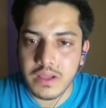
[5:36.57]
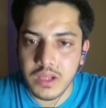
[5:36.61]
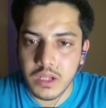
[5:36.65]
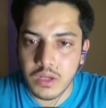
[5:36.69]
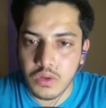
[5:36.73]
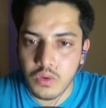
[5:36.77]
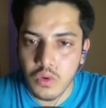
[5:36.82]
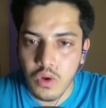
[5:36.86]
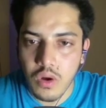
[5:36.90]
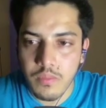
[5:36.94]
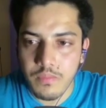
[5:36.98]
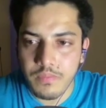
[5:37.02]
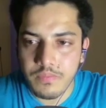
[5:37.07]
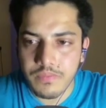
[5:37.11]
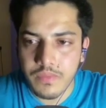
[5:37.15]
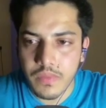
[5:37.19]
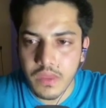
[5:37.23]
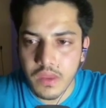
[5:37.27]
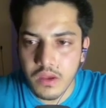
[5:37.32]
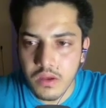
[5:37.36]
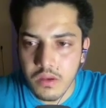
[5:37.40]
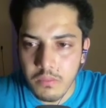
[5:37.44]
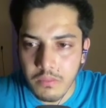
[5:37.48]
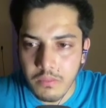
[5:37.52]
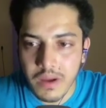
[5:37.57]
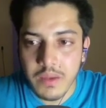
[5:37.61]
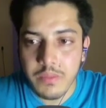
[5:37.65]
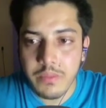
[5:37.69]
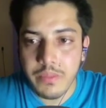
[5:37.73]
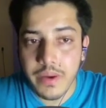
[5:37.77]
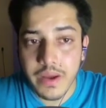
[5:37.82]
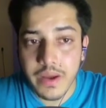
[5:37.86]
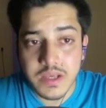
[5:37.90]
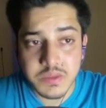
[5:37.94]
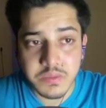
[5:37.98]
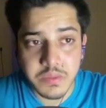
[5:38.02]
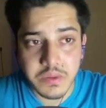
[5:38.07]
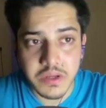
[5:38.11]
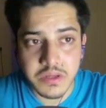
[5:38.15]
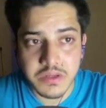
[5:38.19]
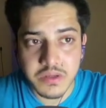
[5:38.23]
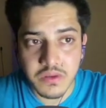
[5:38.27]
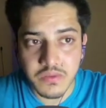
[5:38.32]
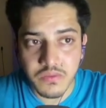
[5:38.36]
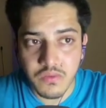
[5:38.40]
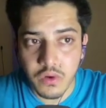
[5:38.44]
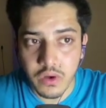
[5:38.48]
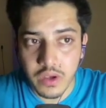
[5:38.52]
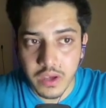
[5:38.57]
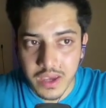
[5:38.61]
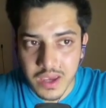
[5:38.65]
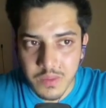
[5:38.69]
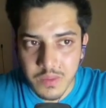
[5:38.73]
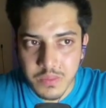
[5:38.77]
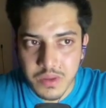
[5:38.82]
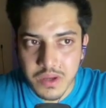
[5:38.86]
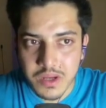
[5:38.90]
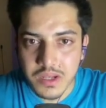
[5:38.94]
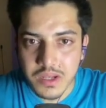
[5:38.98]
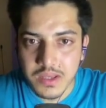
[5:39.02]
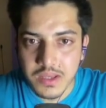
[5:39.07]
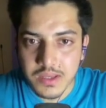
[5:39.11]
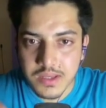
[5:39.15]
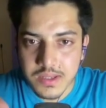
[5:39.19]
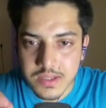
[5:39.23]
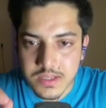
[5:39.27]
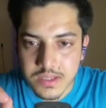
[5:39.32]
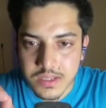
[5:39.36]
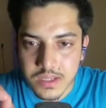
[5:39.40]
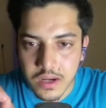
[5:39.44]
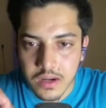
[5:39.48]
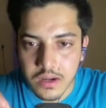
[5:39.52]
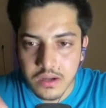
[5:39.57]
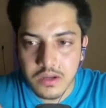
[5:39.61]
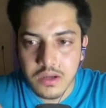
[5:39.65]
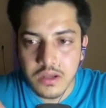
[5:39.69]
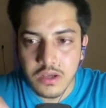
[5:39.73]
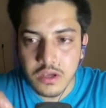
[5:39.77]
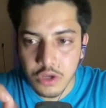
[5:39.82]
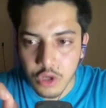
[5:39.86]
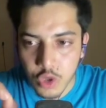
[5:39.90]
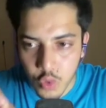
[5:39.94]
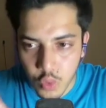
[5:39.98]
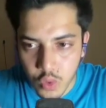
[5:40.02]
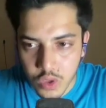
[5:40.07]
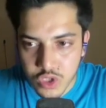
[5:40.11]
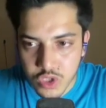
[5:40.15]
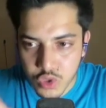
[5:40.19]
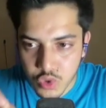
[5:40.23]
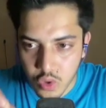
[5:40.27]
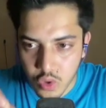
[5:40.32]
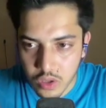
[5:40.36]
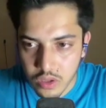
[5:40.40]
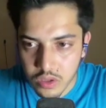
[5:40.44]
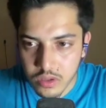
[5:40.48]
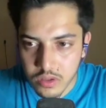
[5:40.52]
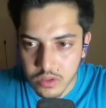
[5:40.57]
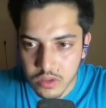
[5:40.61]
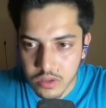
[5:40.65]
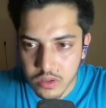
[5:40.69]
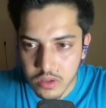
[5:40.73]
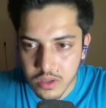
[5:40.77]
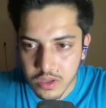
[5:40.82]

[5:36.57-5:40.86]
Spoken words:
the top. My price prediction for APT is $30.